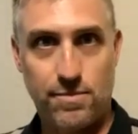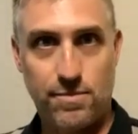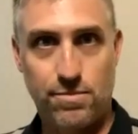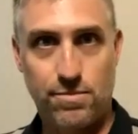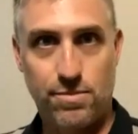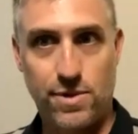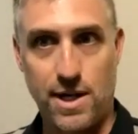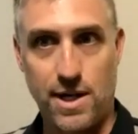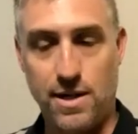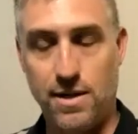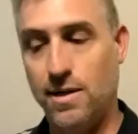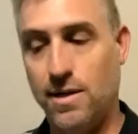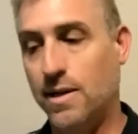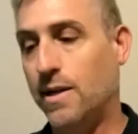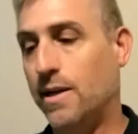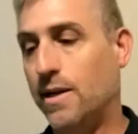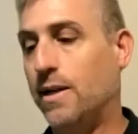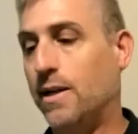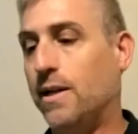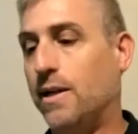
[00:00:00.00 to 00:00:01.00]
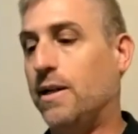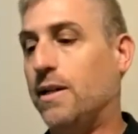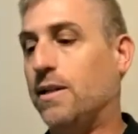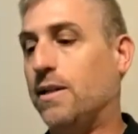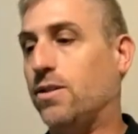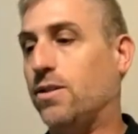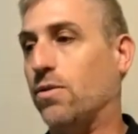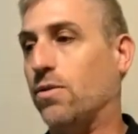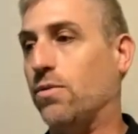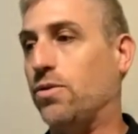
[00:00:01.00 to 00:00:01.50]
Okay,
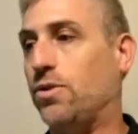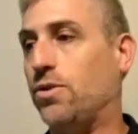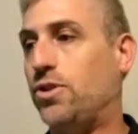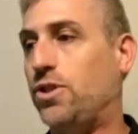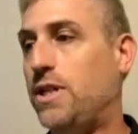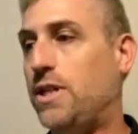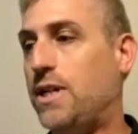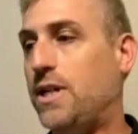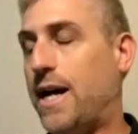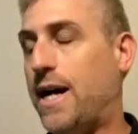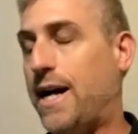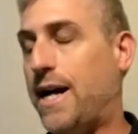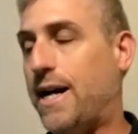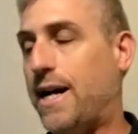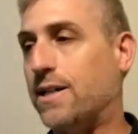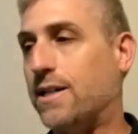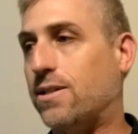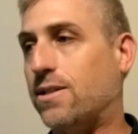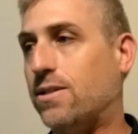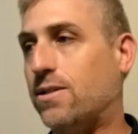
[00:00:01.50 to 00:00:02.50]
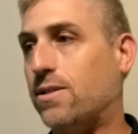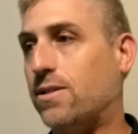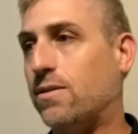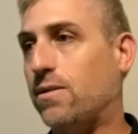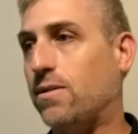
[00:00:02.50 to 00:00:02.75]
so she asks,